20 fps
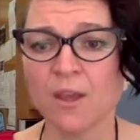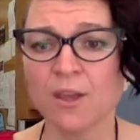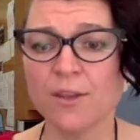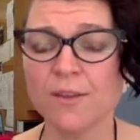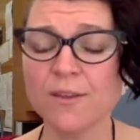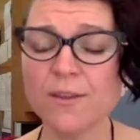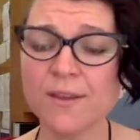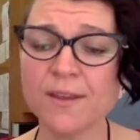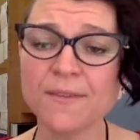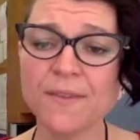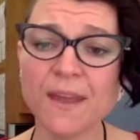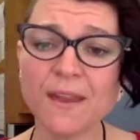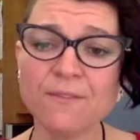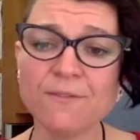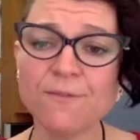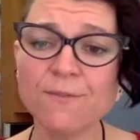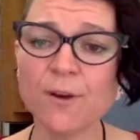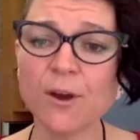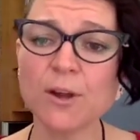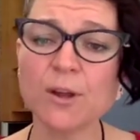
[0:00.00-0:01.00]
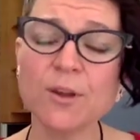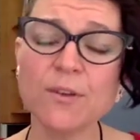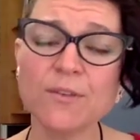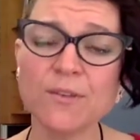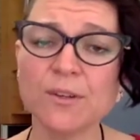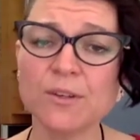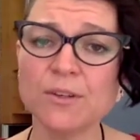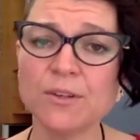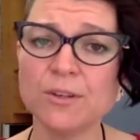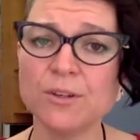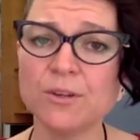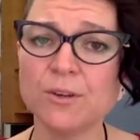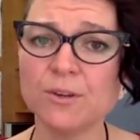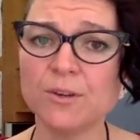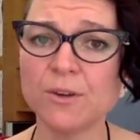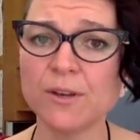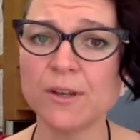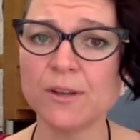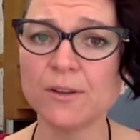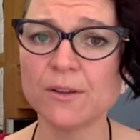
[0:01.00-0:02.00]
You can then focus on your
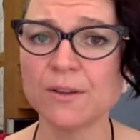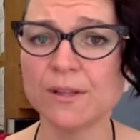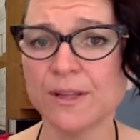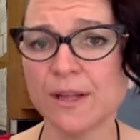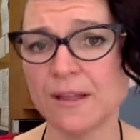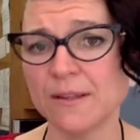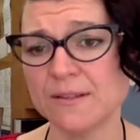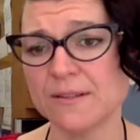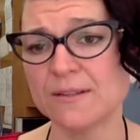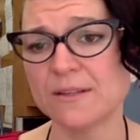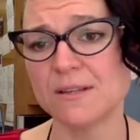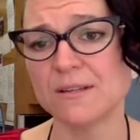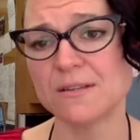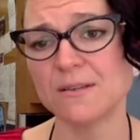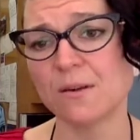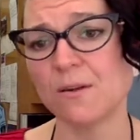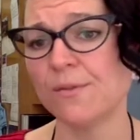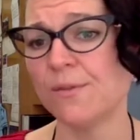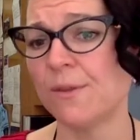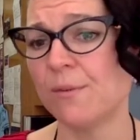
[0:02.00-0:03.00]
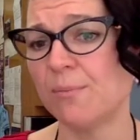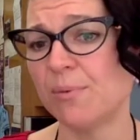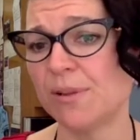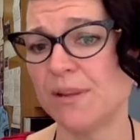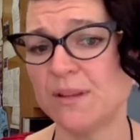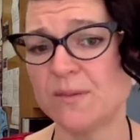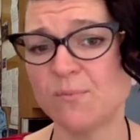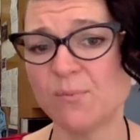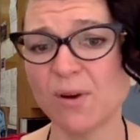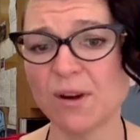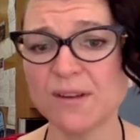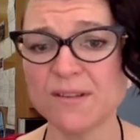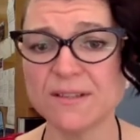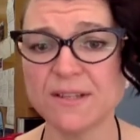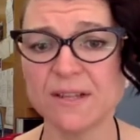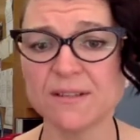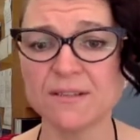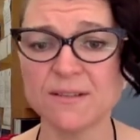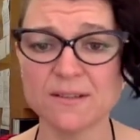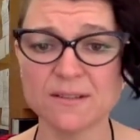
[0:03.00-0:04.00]
critical analysis on the police
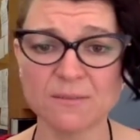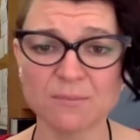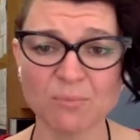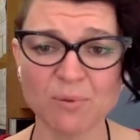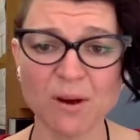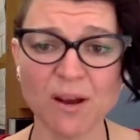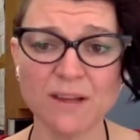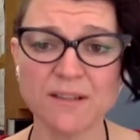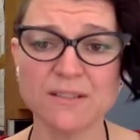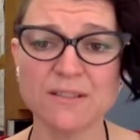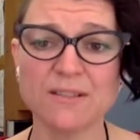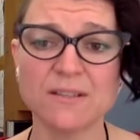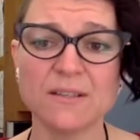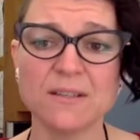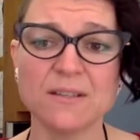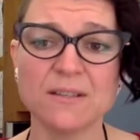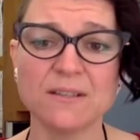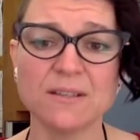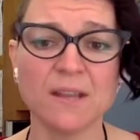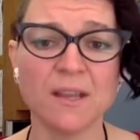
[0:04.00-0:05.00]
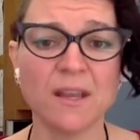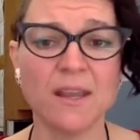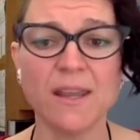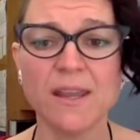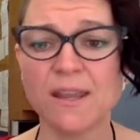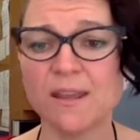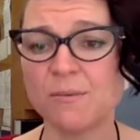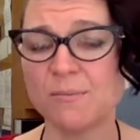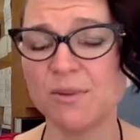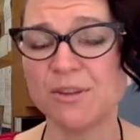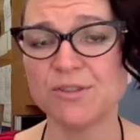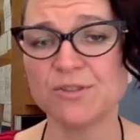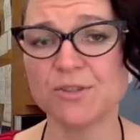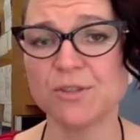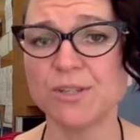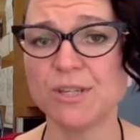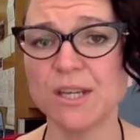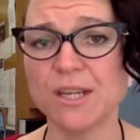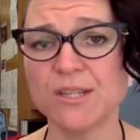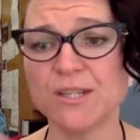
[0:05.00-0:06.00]
processes and practices. It can be
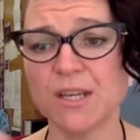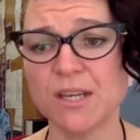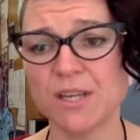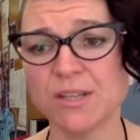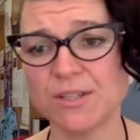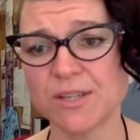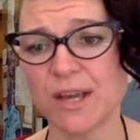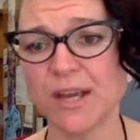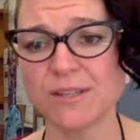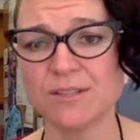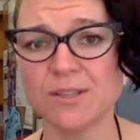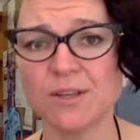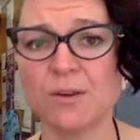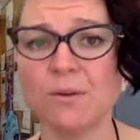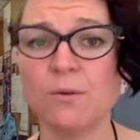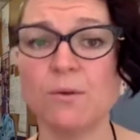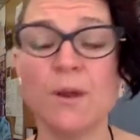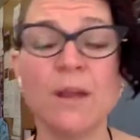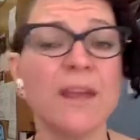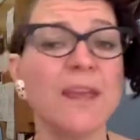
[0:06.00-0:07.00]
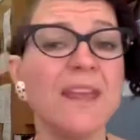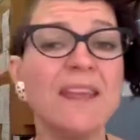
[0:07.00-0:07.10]
strategic, tactical.